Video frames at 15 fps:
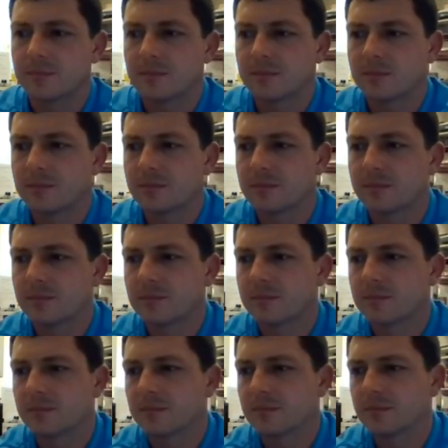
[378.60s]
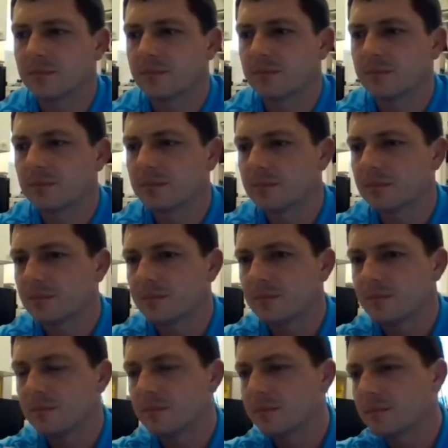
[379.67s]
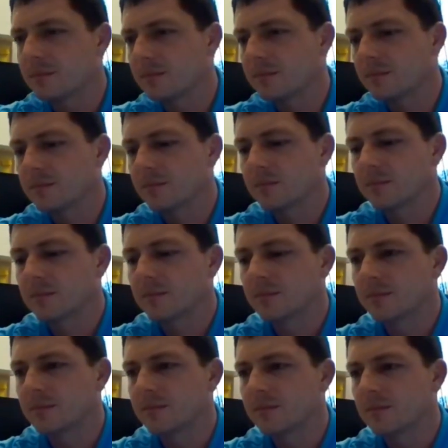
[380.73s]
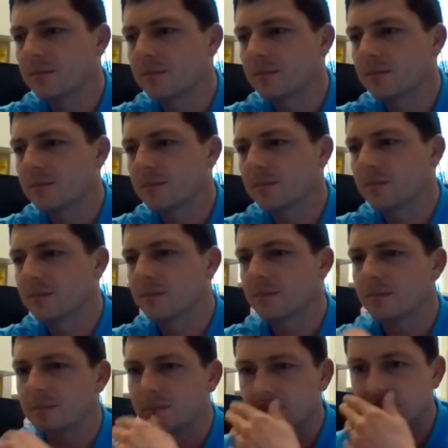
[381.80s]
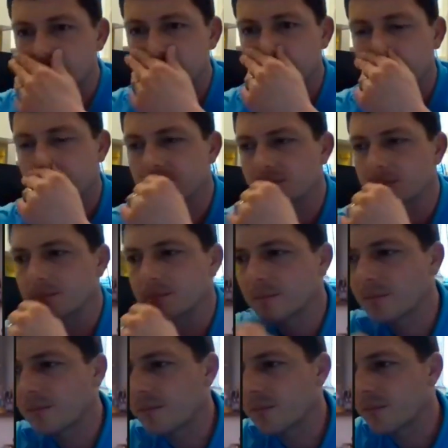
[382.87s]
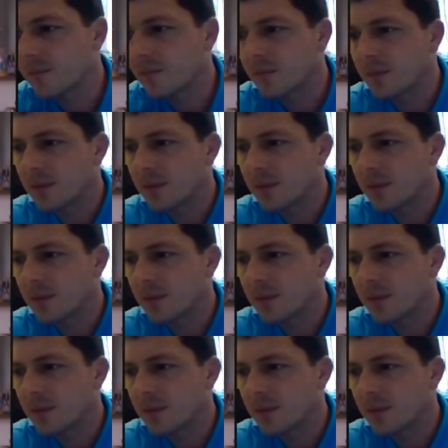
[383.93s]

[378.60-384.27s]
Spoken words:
(not speaking)